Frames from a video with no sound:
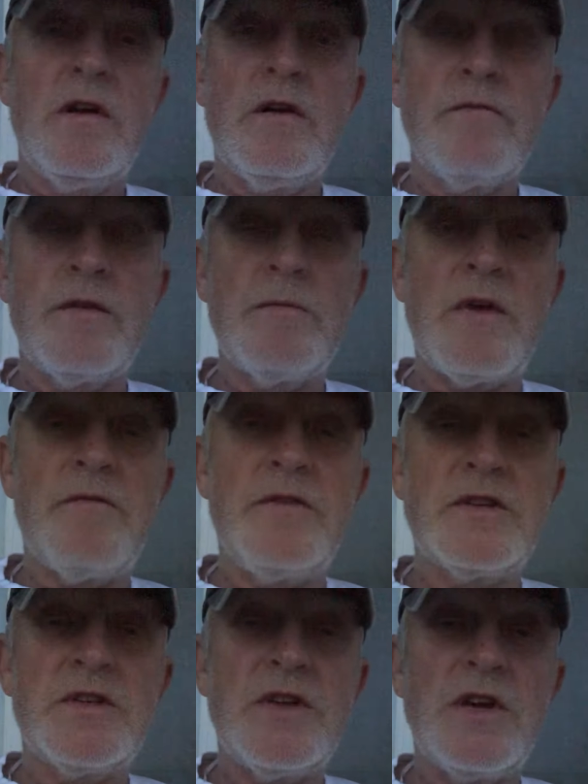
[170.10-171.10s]
from that
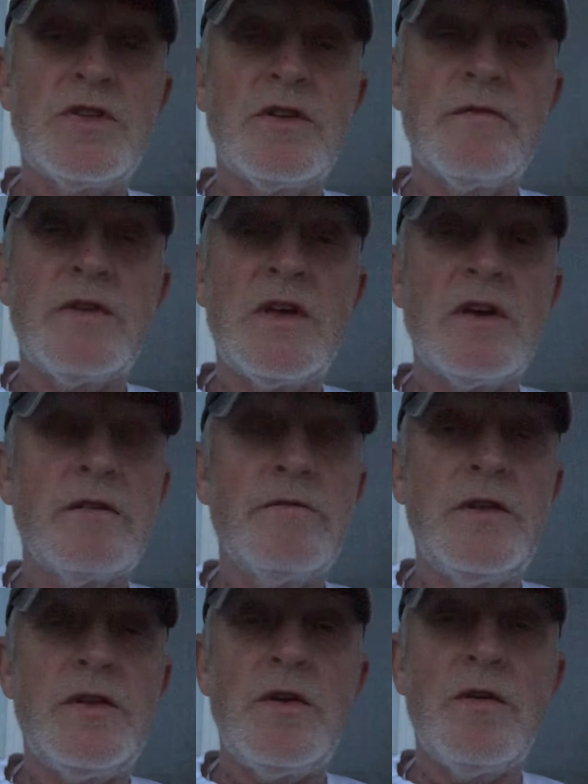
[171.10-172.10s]
visitation of the king of
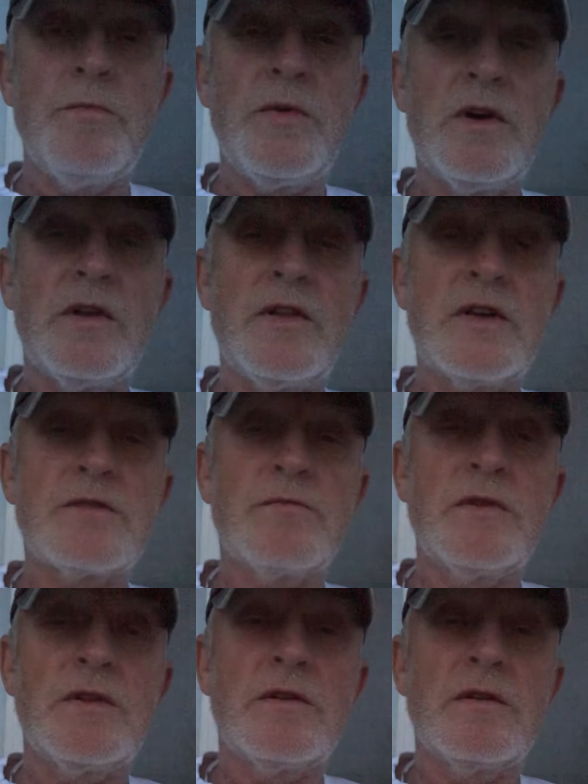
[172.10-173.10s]
Ethiopia, that's
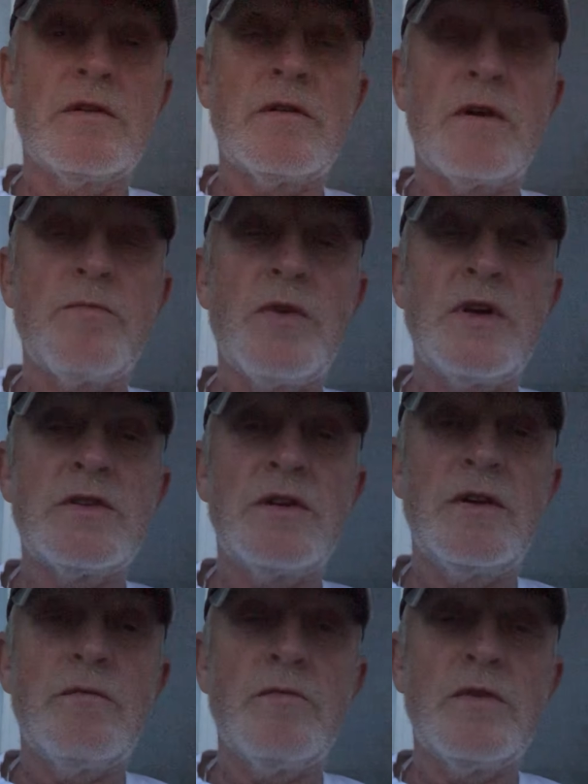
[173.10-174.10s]
when our
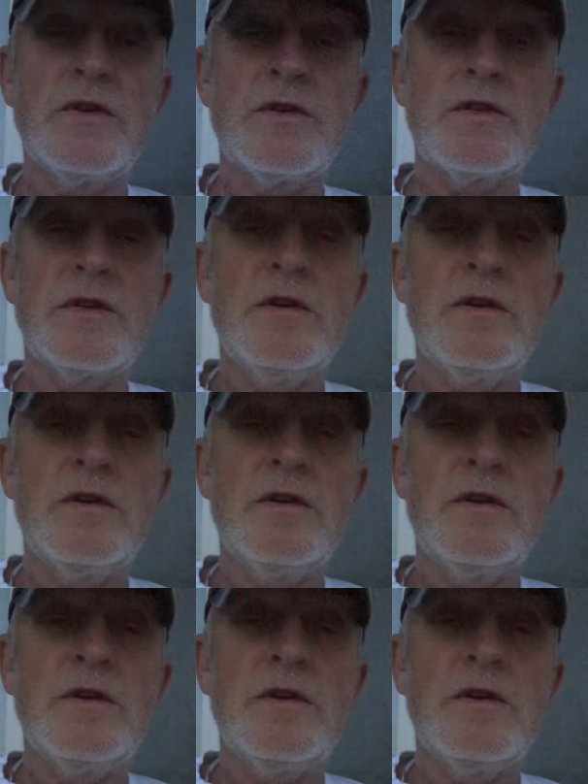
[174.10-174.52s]
president was